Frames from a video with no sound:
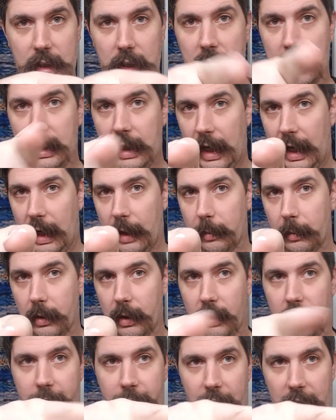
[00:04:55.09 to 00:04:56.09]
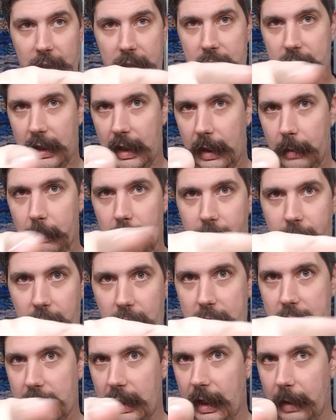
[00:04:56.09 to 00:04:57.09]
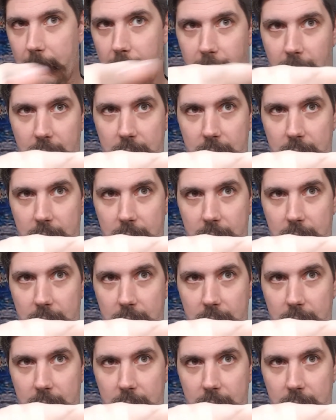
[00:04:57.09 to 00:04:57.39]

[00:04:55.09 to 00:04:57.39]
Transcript: Camera, face, camera, face, camera, face.